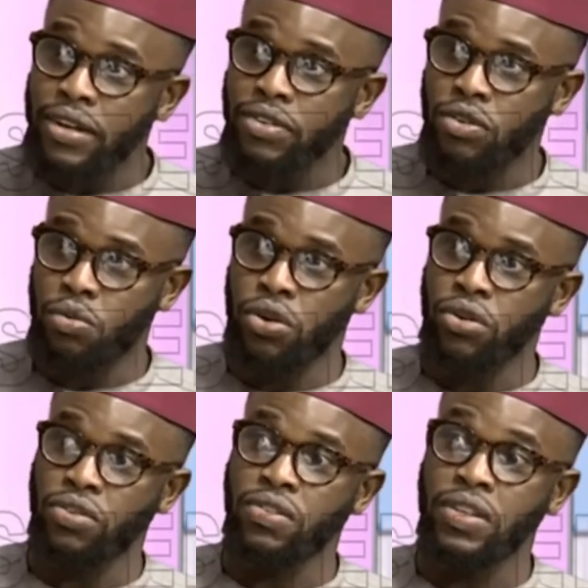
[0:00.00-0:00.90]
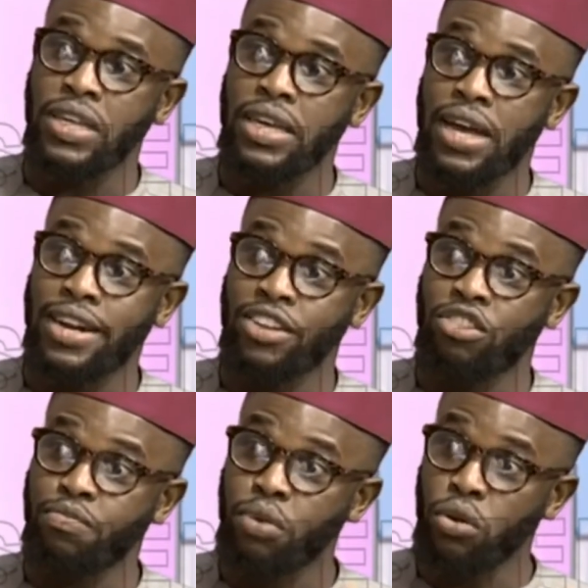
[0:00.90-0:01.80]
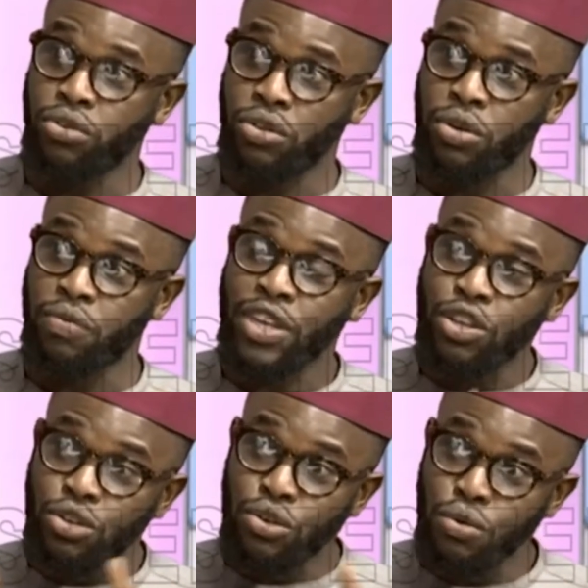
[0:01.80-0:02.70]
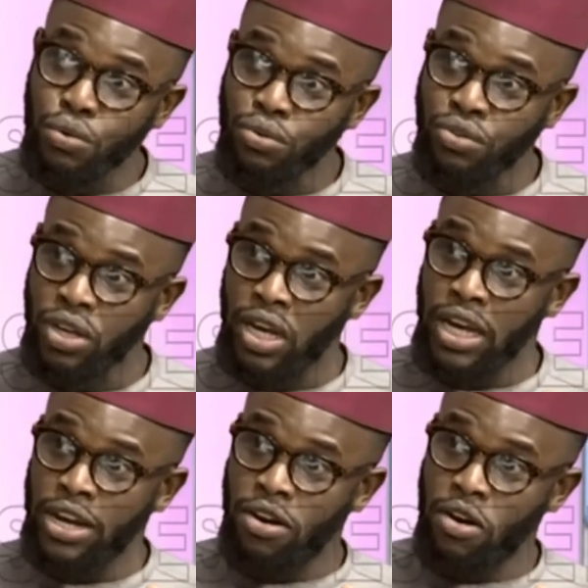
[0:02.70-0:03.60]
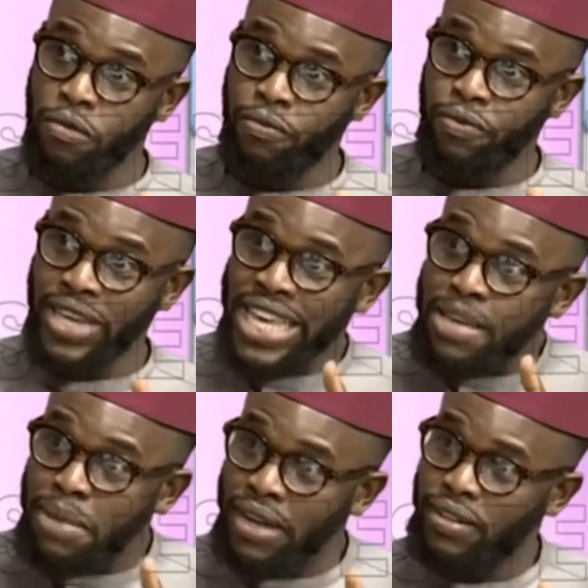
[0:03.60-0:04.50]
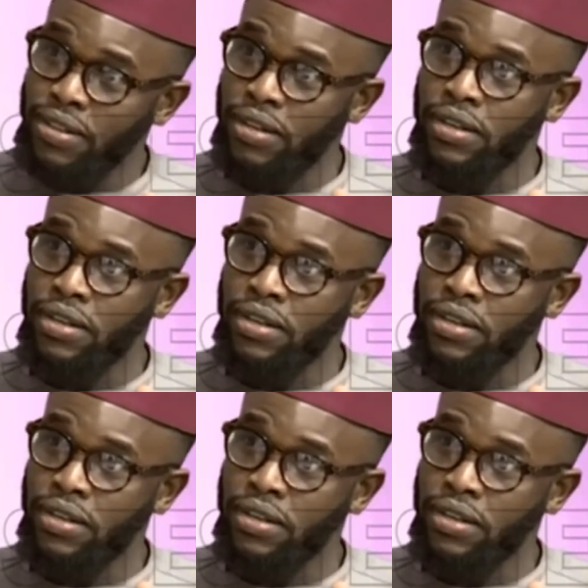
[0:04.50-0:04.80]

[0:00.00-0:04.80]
So we're going to see an explosion of the use of e-medicine